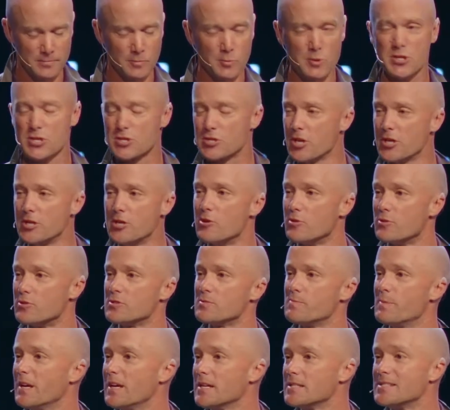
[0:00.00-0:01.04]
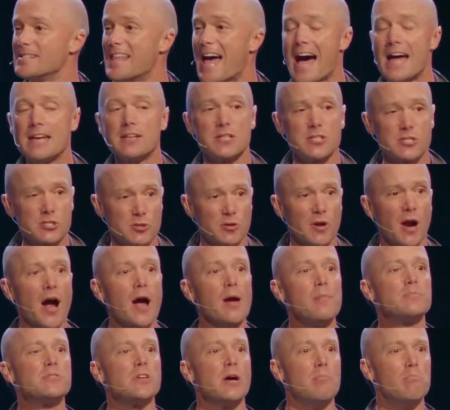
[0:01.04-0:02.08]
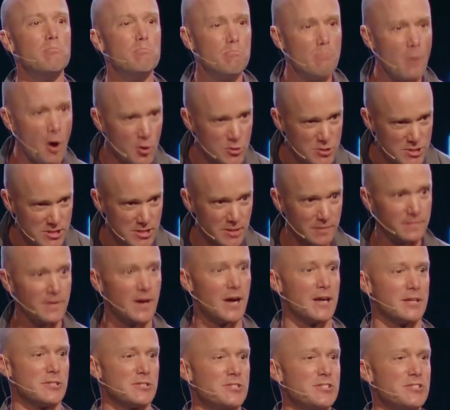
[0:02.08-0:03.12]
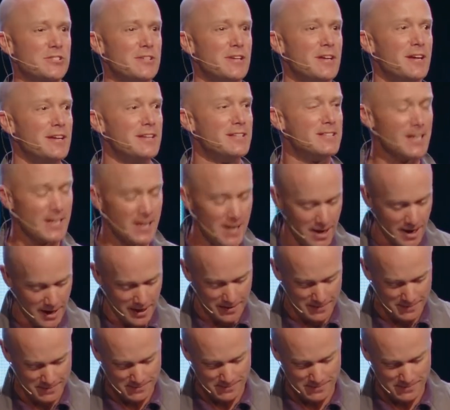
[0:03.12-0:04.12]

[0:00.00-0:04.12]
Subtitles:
Which is good news, because that describes most of us today.